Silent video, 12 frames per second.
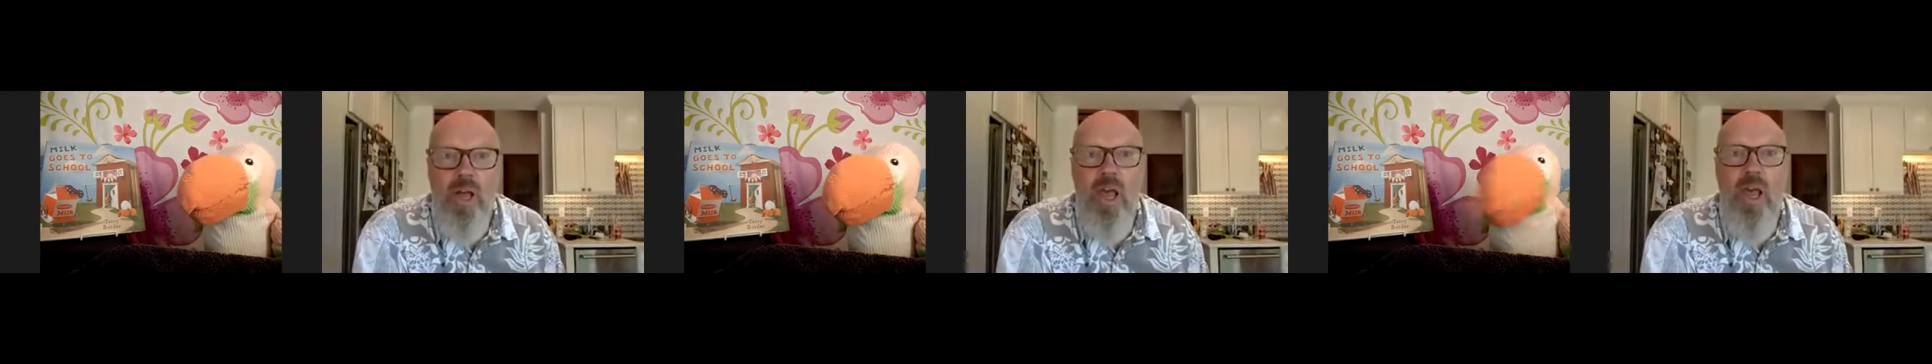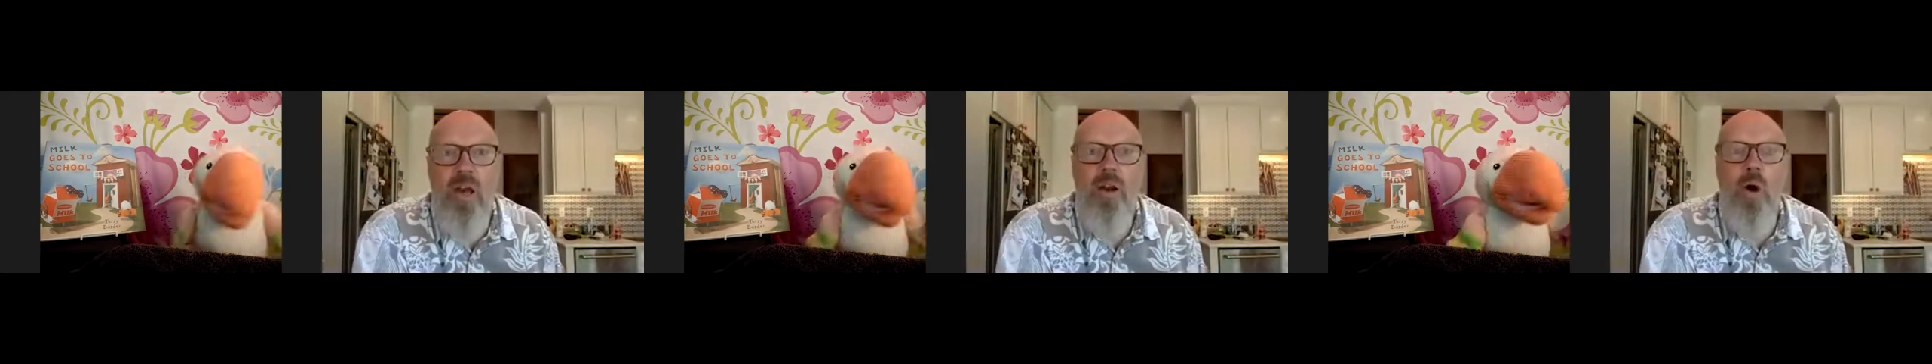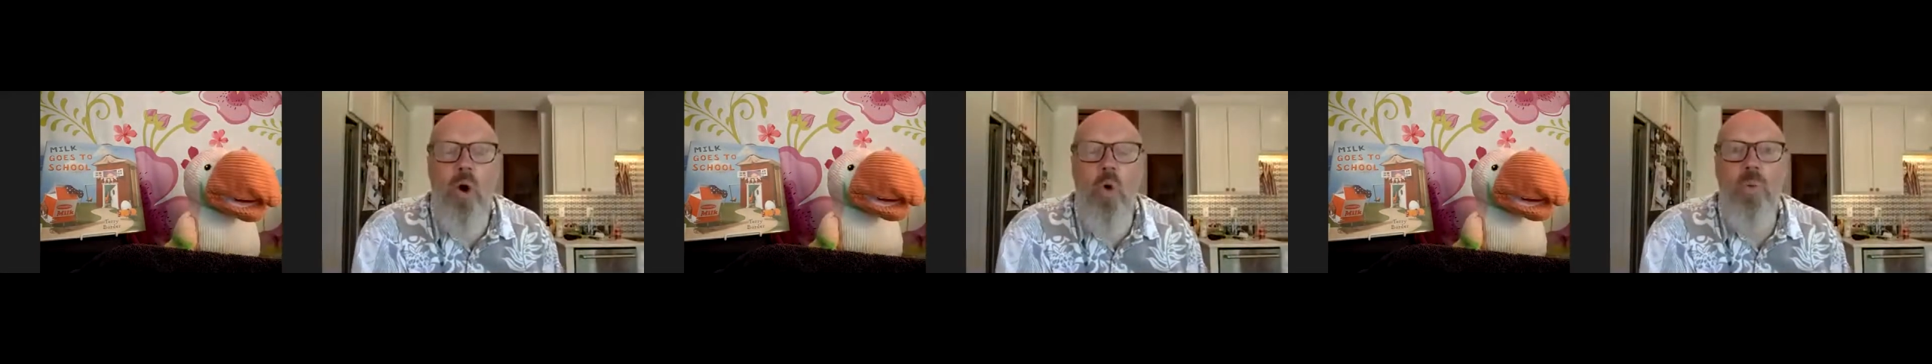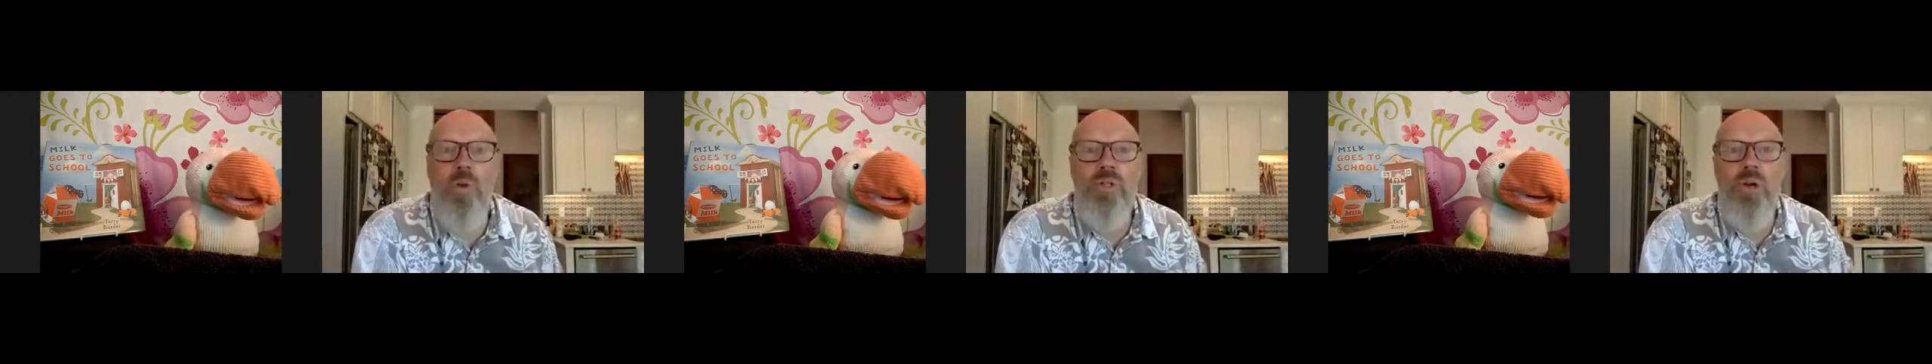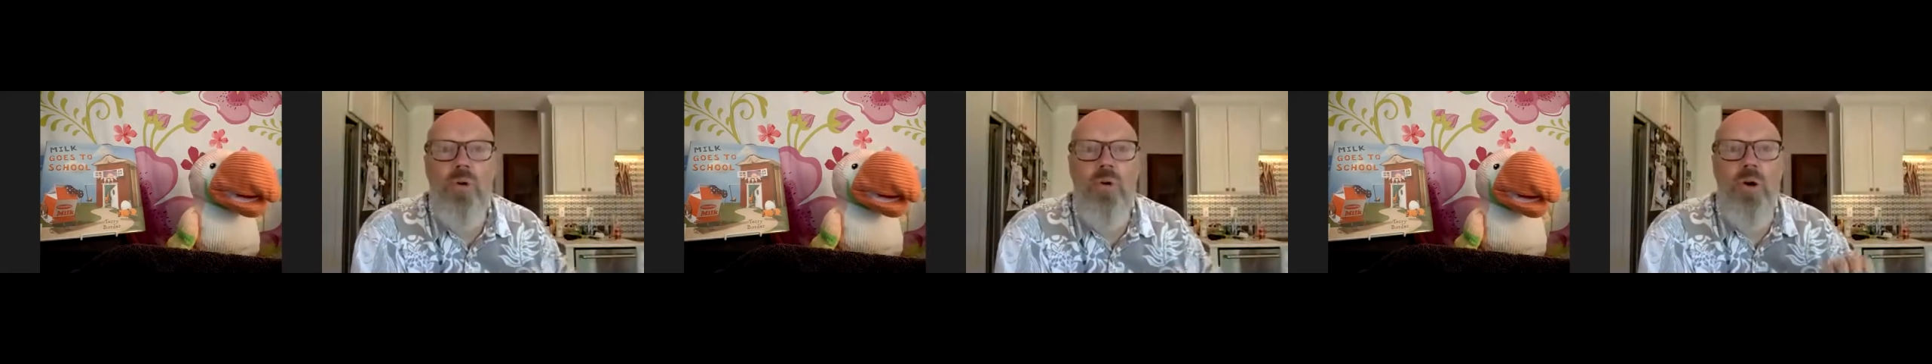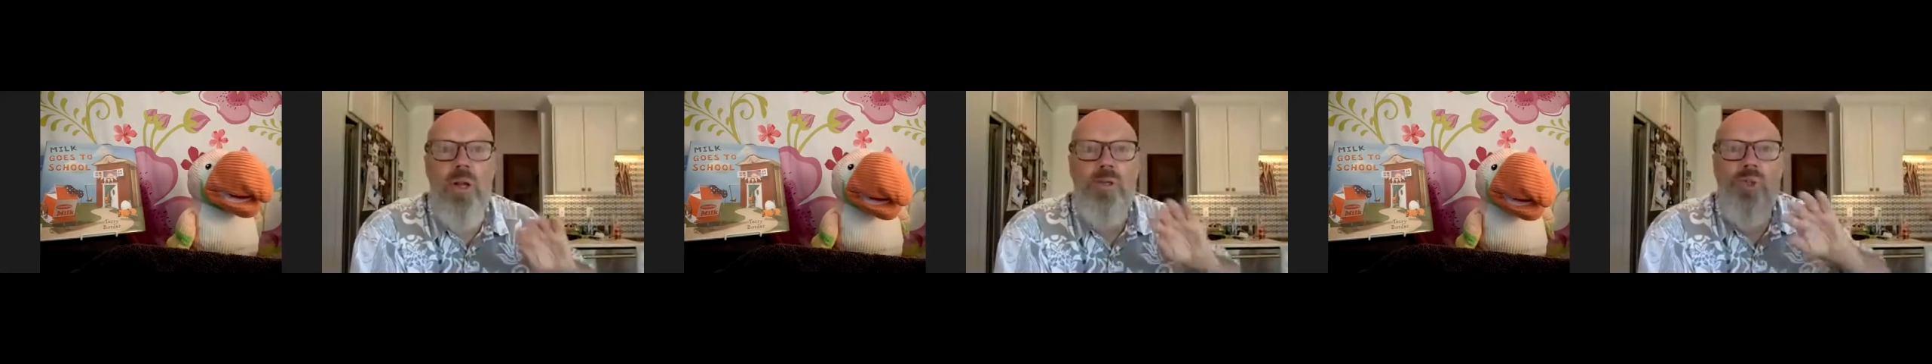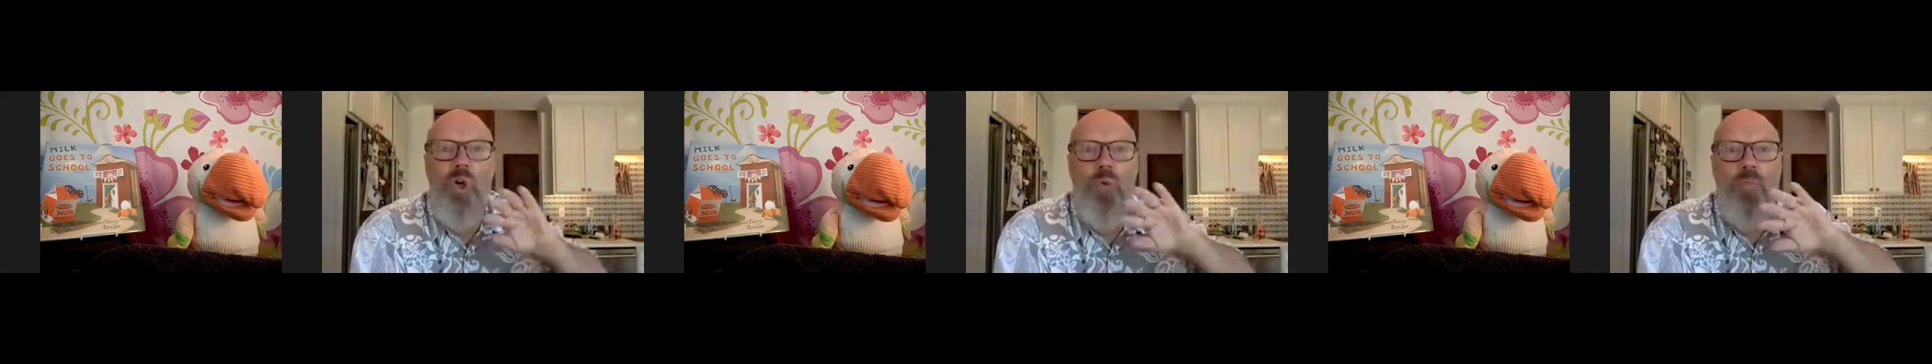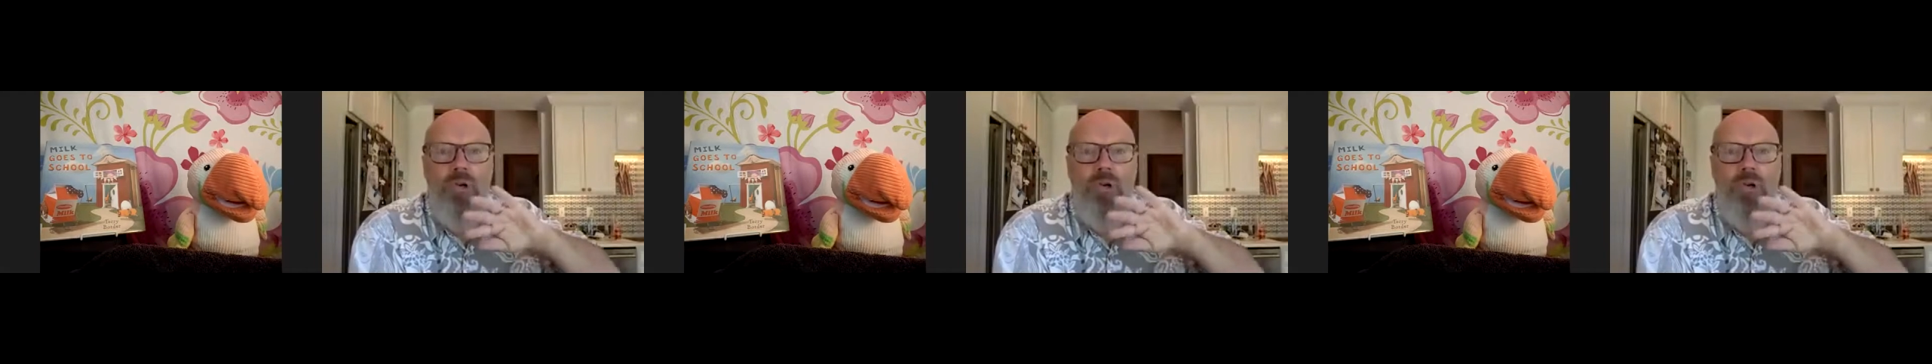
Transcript: and it opens, it creaks open.